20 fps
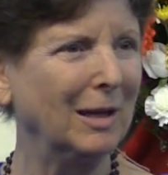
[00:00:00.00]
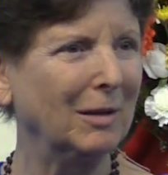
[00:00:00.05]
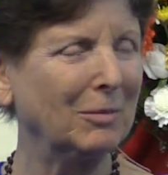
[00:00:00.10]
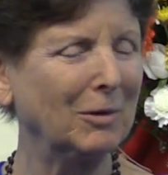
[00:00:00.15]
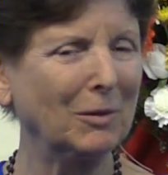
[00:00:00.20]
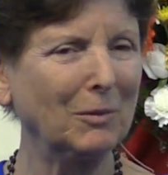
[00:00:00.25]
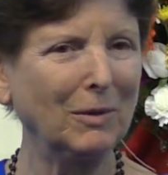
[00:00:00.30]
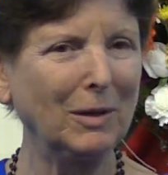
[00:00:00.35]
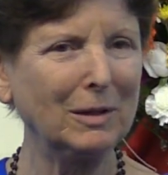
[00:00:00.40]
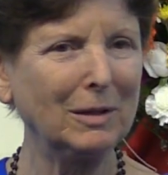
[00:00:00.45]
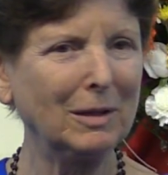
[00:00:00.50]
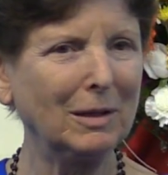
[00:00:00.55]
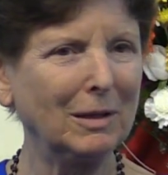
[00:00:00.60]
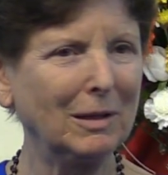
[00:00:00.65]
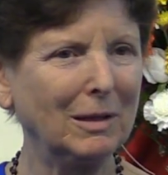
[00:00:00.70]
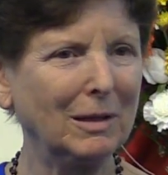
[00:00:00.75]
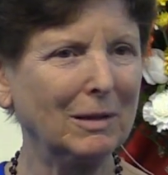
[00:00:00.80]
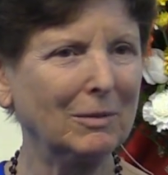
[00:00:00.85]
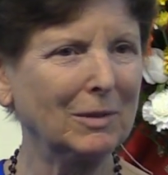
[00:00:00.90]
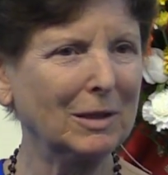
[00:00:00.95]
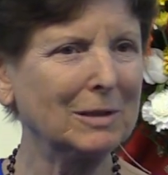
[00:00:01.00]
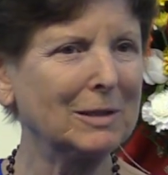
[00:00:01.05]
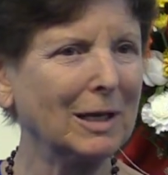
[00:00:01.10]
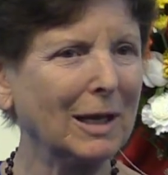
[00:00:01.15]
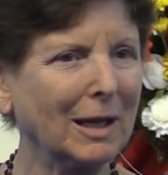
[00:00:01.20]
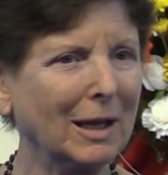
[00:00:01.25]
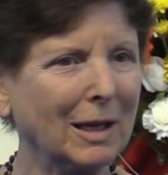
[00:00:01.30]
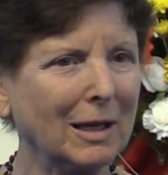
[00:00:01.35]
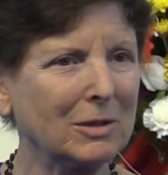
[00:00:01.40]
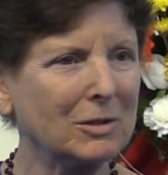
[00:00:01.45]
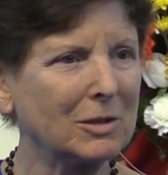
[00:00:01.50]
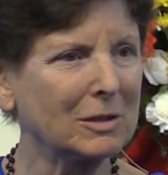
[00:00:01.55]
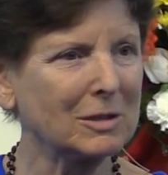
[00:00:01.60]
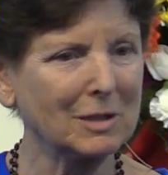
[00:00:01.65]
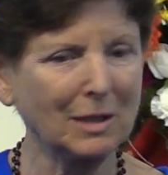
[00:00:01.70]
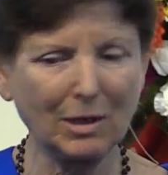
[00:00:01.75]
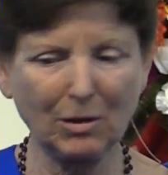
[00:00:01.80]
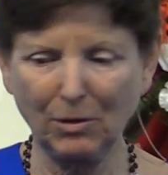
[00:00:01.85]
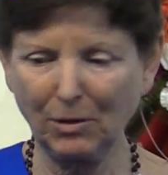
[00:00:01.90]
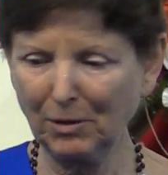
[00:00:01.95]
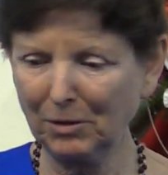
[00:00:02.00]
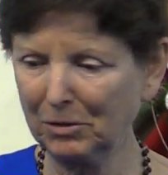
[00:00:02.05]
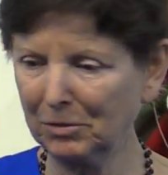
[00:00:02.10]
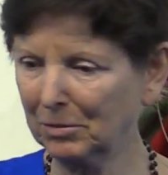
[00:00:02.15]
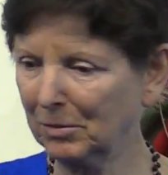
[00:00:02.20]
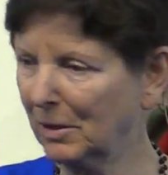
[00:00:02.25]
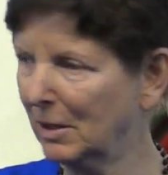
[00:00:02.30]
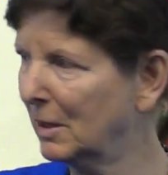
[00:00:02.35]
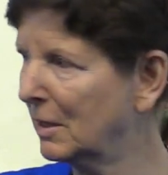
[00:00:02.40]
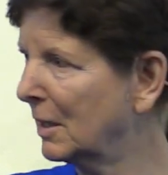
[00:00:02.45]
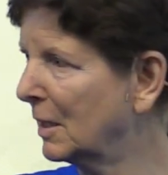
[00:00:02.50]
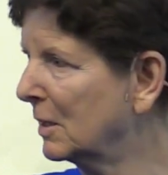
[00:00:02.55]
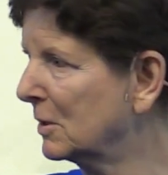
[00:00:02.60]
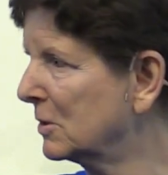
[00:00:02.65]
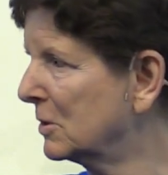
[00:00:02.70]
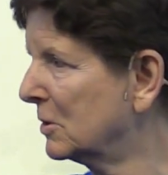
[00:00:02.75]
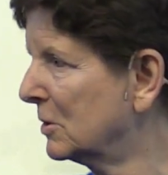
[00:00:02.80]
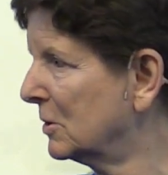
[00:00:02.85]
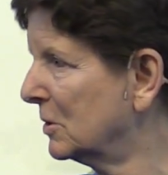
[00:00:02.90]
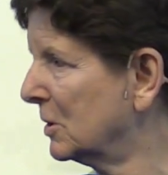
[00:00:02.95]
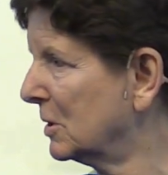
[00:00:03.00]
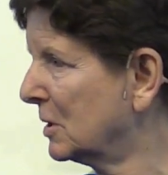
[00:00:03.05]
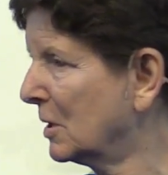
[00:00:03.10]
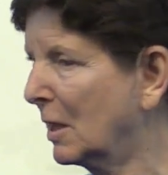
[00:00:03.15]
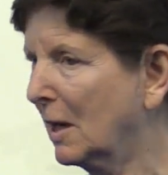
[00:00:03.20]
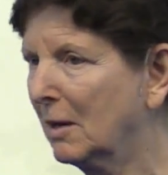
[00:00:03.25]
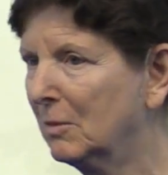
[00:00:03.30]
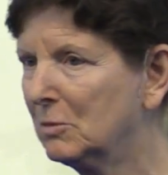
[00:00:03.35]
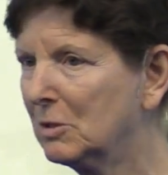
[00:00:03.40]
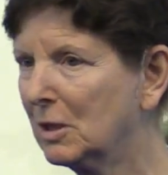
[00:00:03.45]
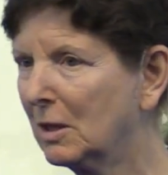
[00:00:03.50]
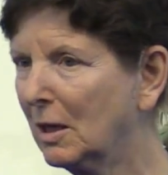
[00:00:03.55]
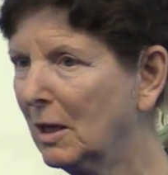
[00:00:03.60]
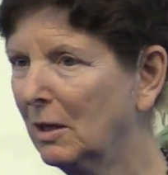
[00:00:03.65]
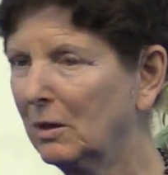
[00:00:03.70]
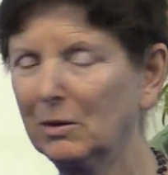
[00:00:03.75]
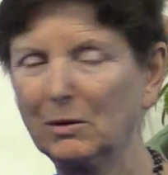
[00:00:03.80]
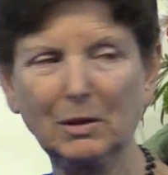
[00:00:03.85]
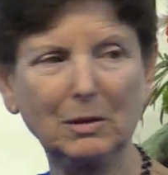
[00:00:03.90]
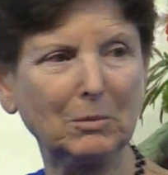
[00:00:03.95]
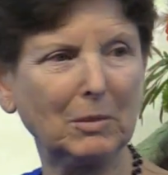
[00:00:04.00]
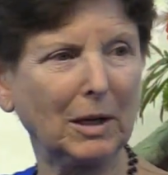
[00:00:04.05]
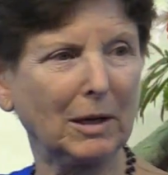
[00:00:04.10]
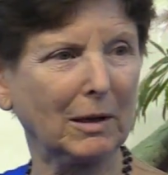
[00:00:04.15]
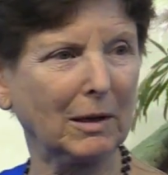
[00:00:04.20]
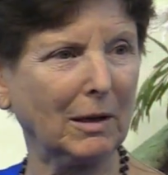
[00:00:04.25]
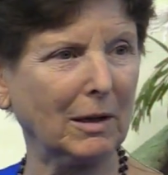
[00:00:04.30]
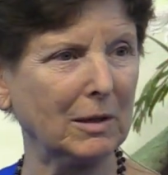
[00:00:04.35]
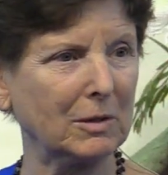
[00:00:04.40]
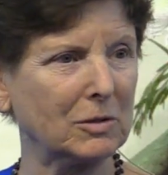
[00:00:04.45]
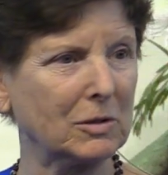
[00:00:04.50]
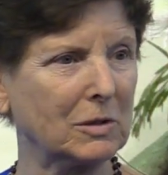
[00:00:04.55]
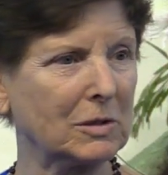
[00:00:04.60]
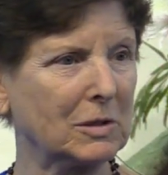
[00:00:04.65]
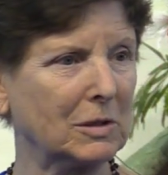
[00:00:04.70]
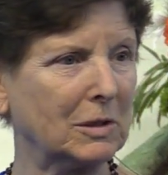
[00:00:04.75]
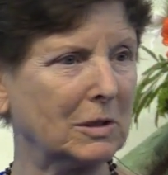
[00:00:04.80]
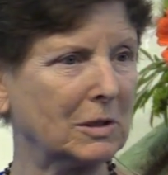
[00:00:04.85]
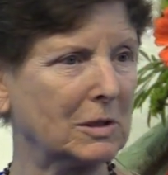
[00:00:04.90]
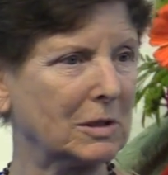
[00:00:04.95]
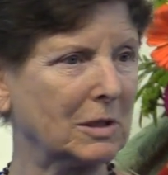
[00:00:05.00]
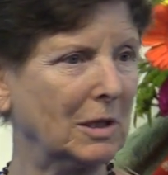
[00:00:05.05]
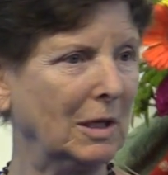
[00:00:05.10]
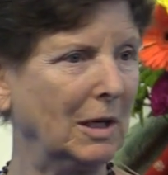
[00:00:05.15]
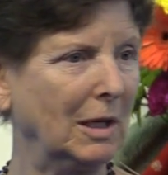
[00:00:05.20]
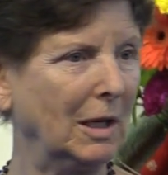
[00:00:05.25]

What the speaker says: But one day, just like all three things just came together in my consciousness.